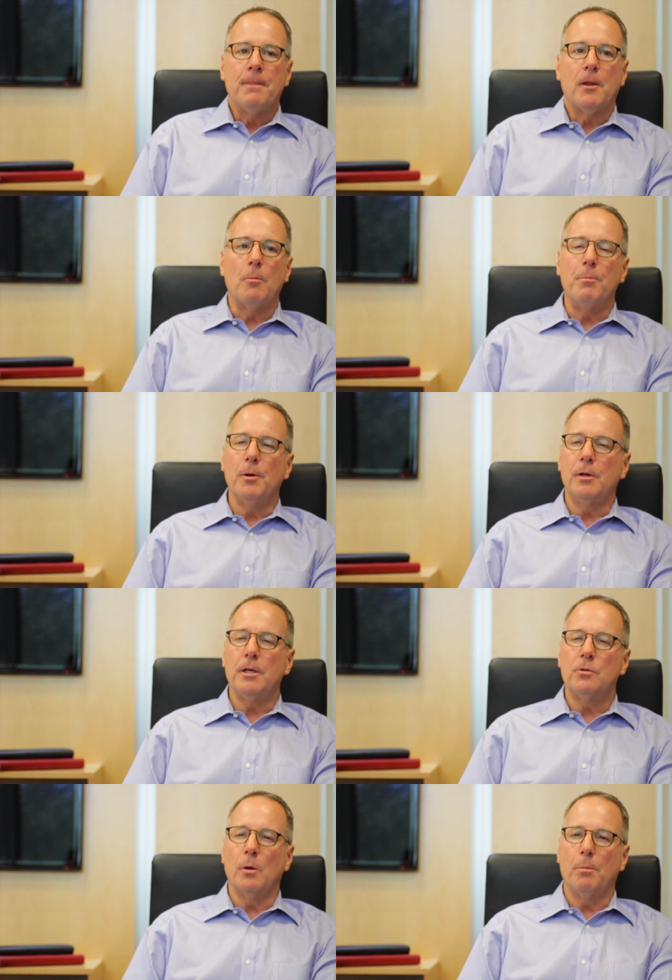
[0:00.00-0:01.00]
their
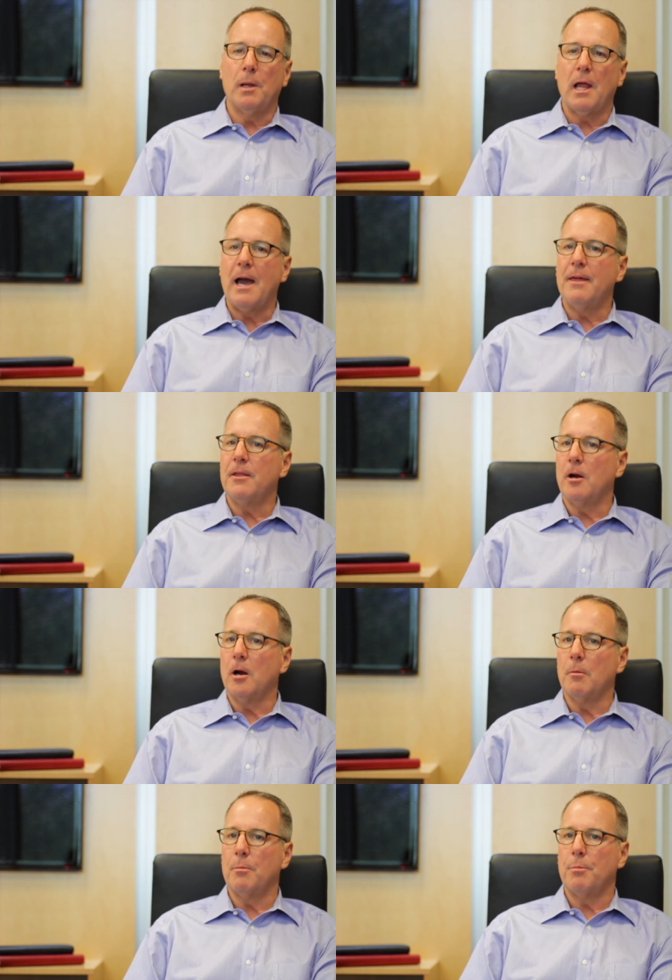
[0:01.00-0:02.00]
ability to apply
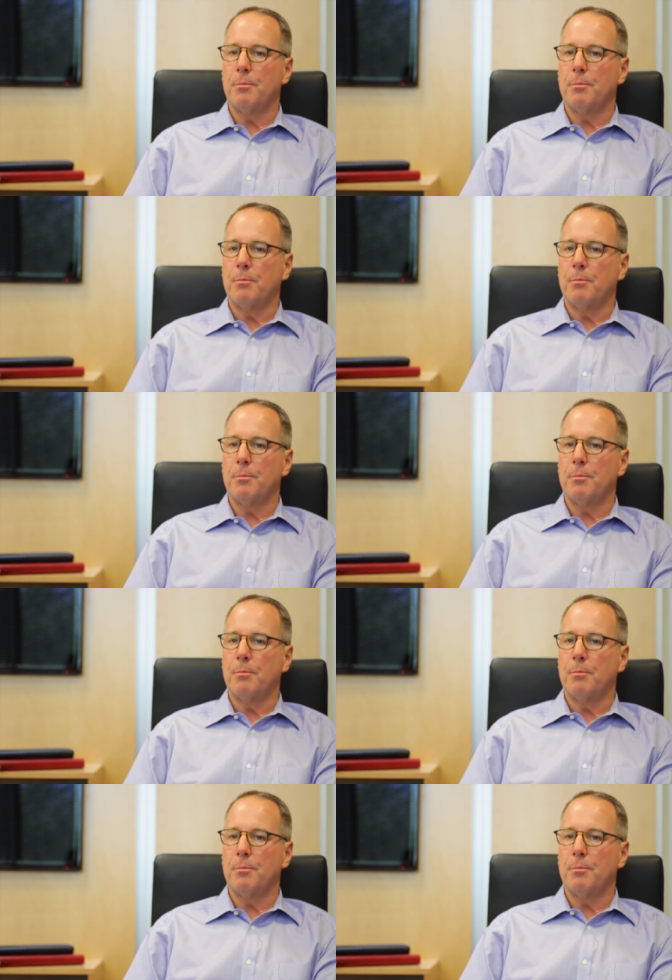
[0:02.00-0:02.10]
their,